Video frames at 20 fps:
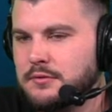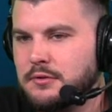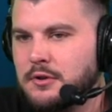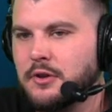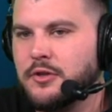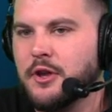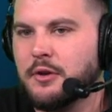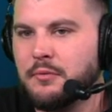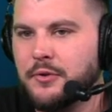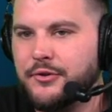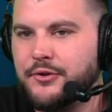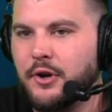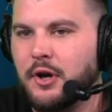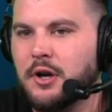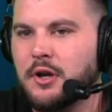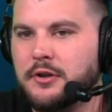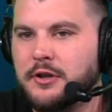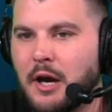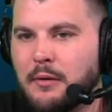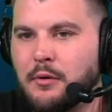Good thing we
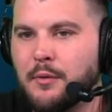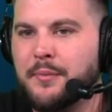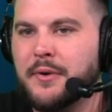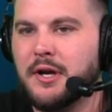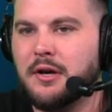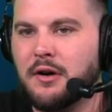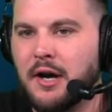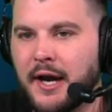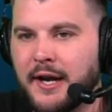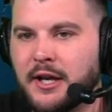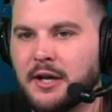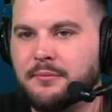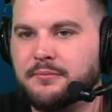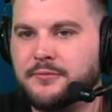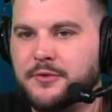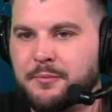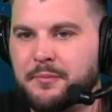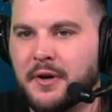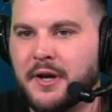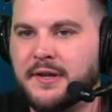started a double big lineup
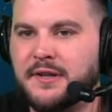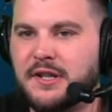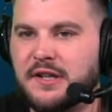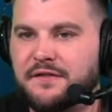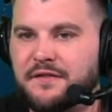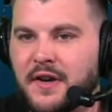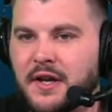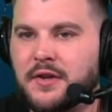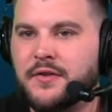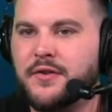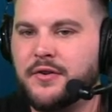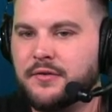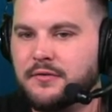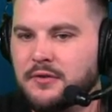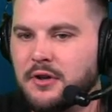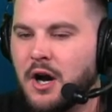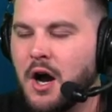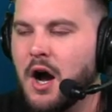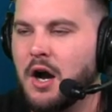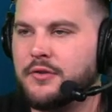to play defense.
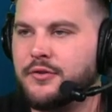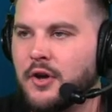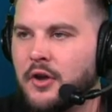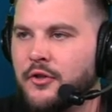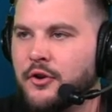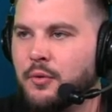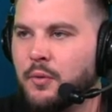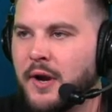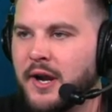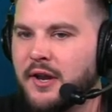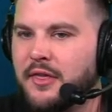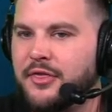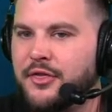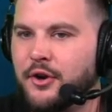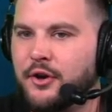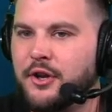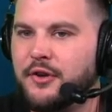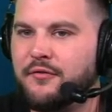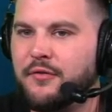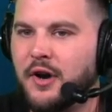Hawks on their way to
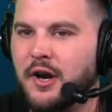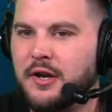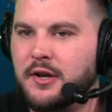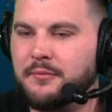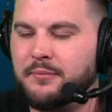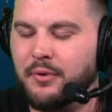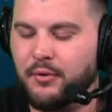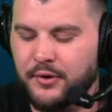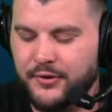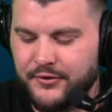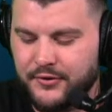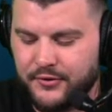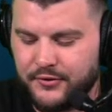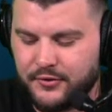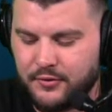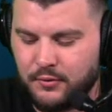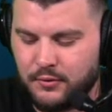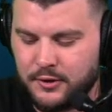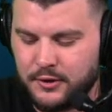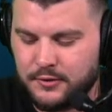thirty fucking points this
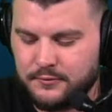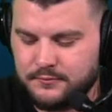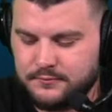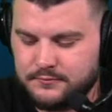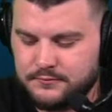quarter.